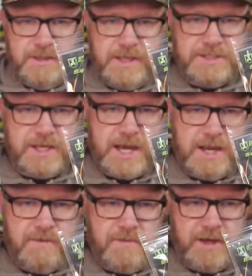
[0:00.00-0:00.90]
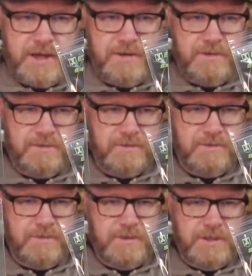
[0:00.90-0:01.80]
That's kind of a, uh,
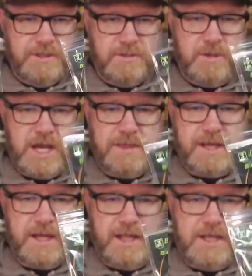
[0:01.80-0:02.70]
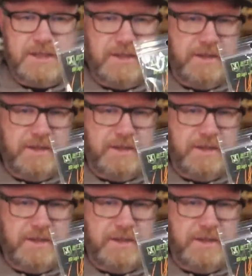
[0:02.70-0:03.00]
to me, I think I like the